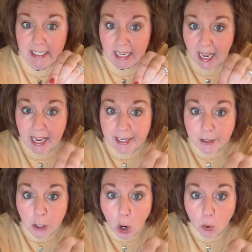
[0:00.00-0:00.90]
and a
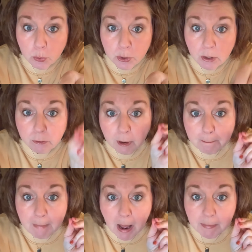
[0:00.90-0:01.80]
note from
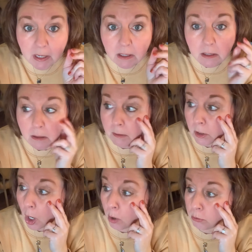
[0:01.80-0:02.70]
Mama
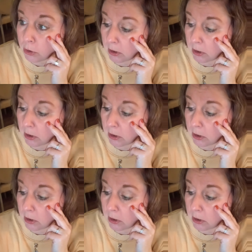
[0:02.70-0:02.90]
Goat.